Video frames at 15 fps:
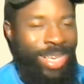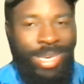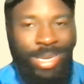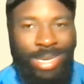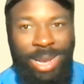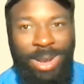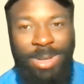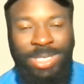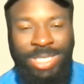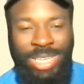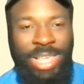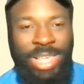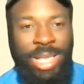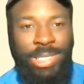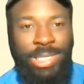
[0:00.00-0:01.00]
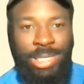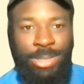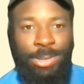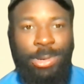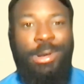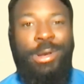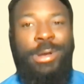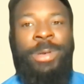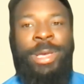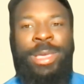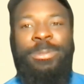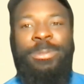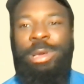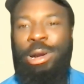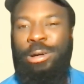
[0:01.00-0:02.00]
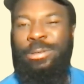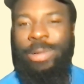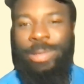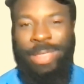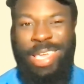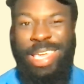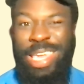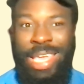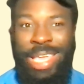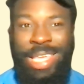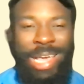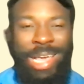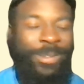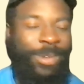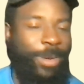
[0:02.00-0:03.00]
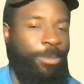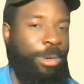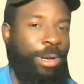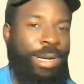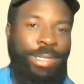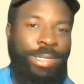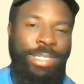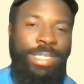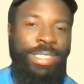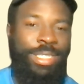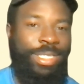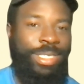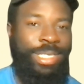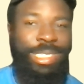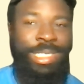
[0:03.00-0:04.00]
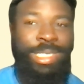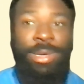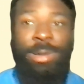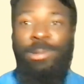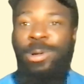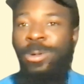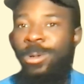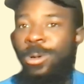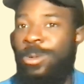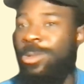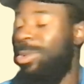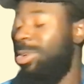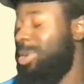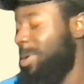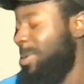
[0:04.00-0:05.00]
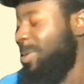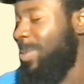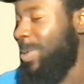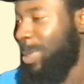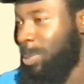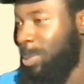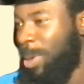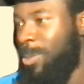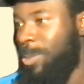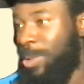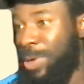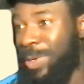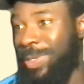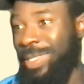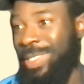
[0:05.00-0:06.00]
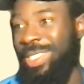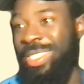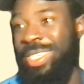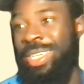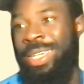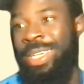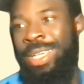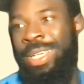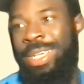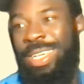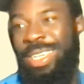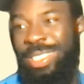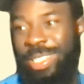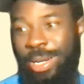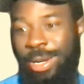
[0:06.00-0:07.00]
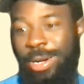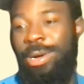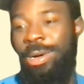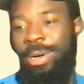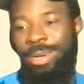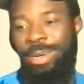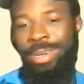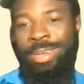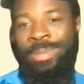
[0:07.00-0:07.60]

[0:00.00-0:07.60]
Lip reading: Kyle Shanahan's a nerd, but he be overthinking. And I'm like, bro, just go with what works. He's like, oh,